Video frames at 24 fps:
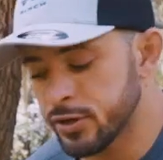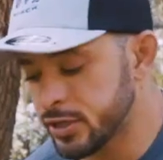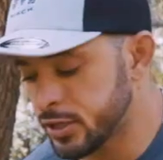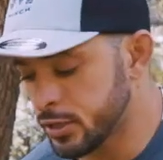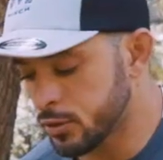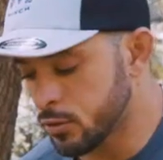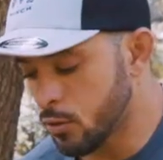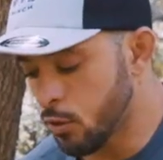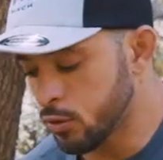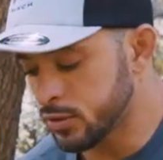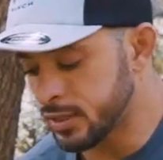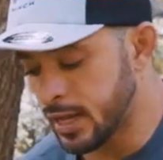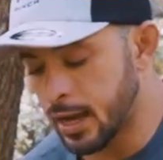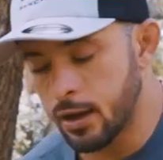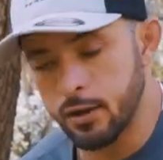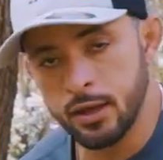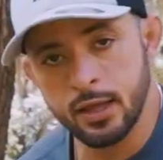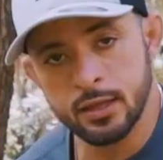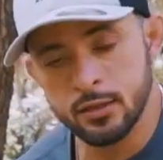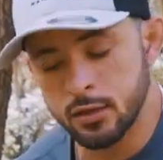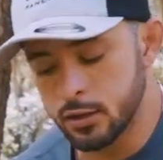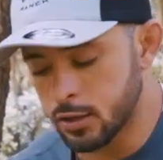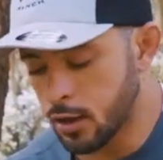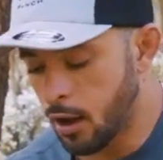a year old now
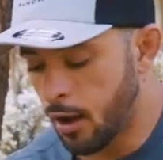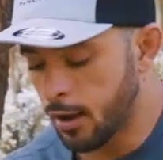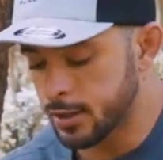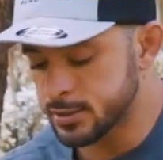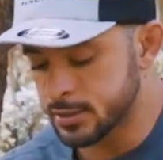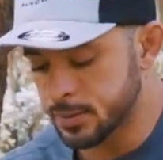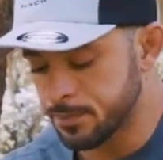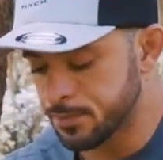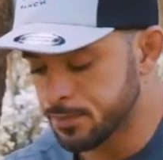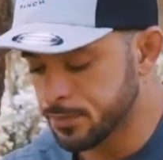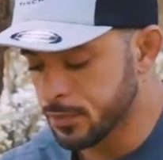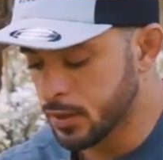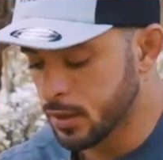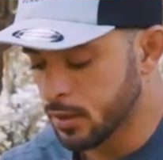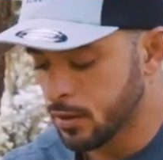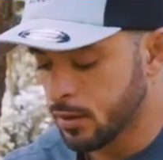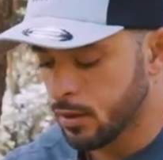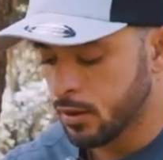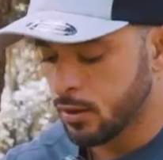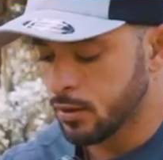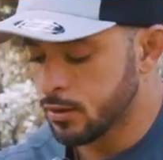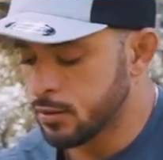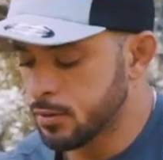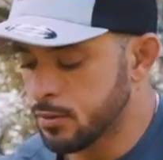and look awesome.
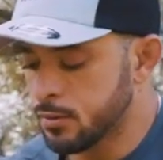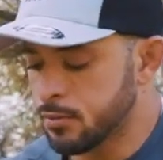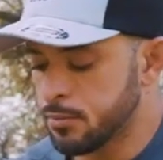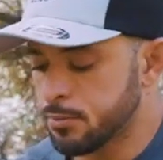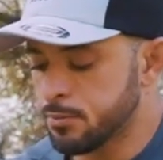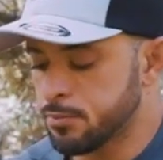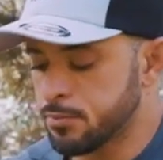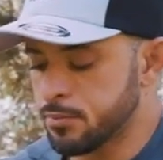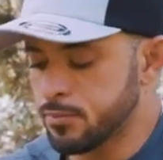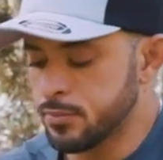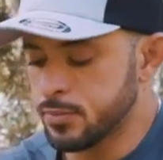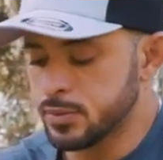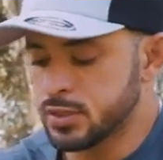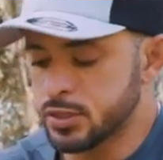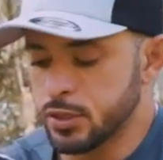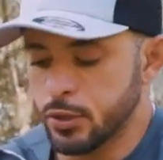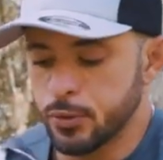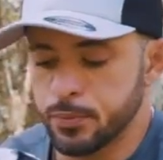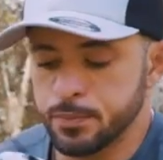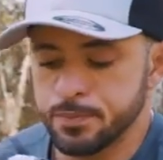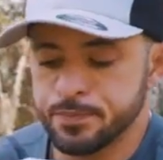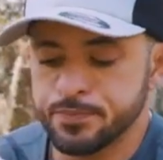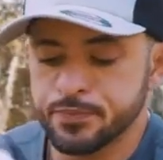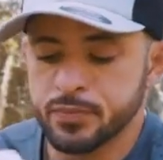
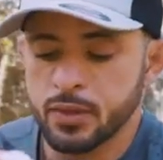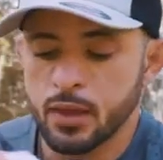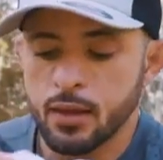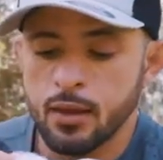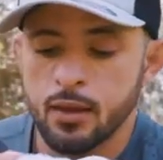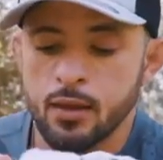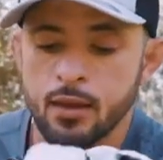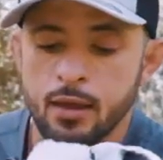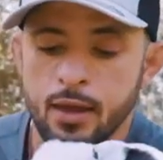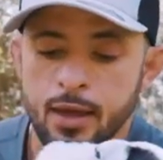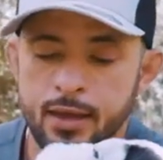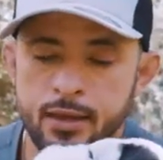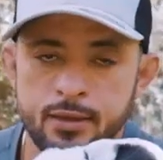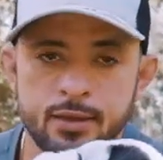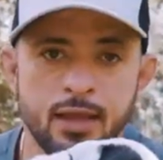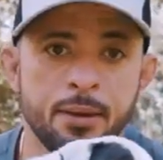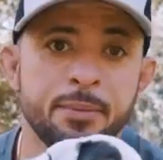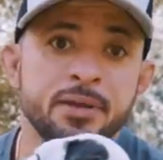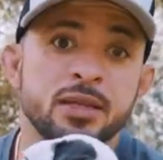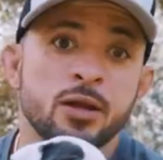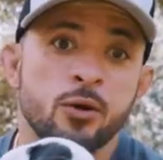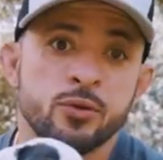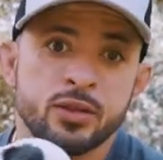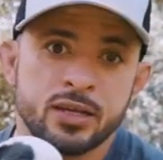So
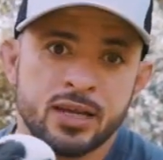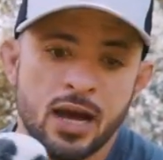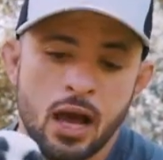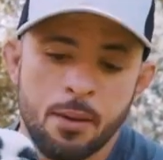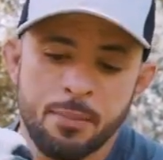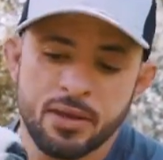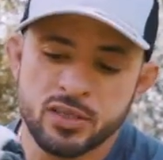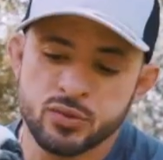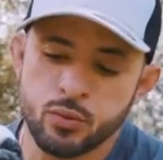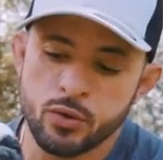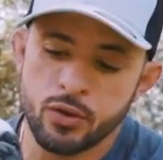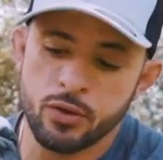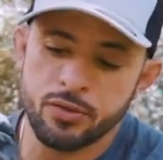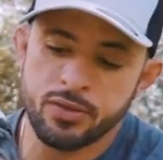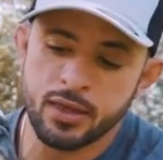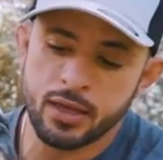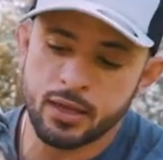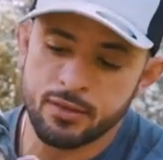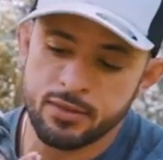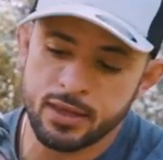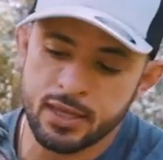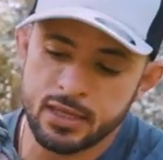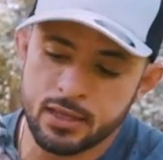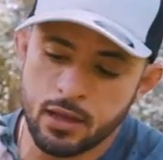let me know in the comments what you
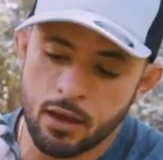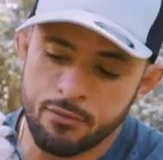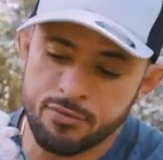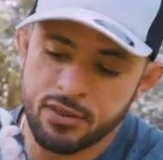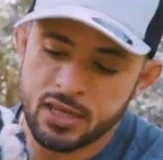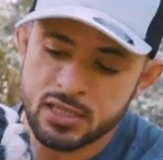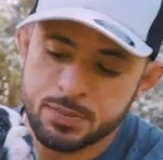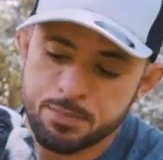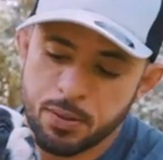think of these